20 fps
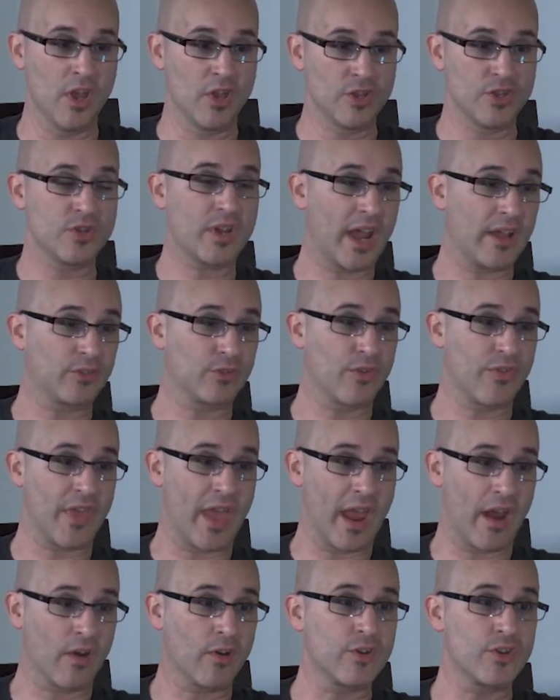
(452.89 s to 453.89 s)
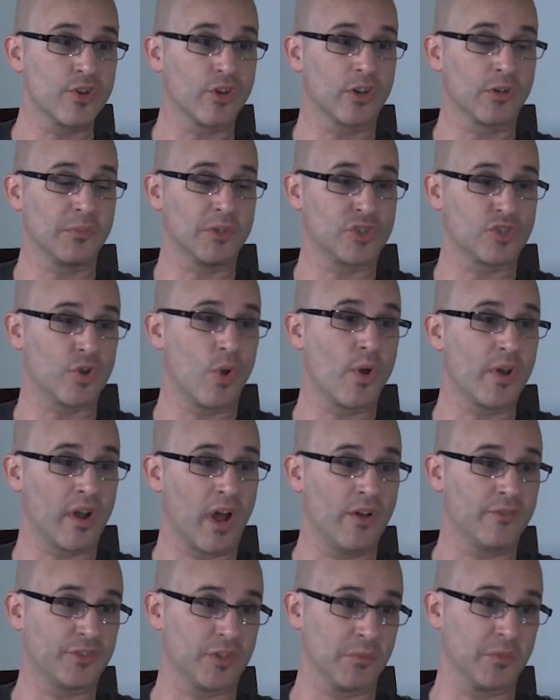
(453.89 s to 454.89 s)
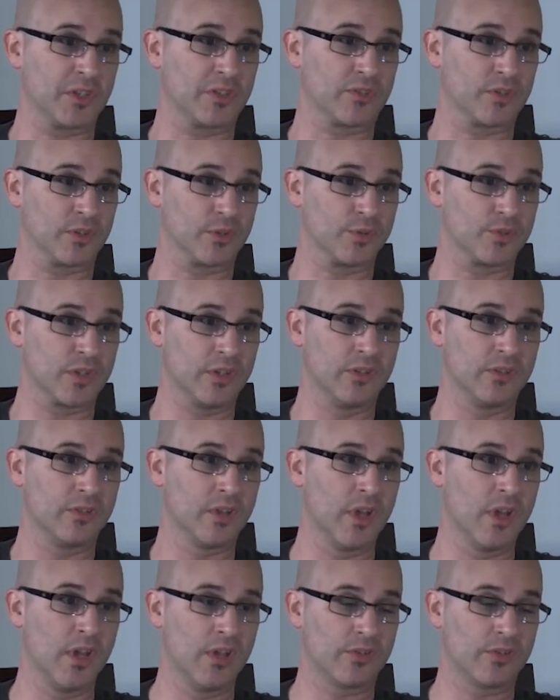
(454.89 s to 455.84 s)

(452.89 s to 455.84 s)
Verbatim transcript: Right. You guys are there. You're going to be showing off some of these solutions.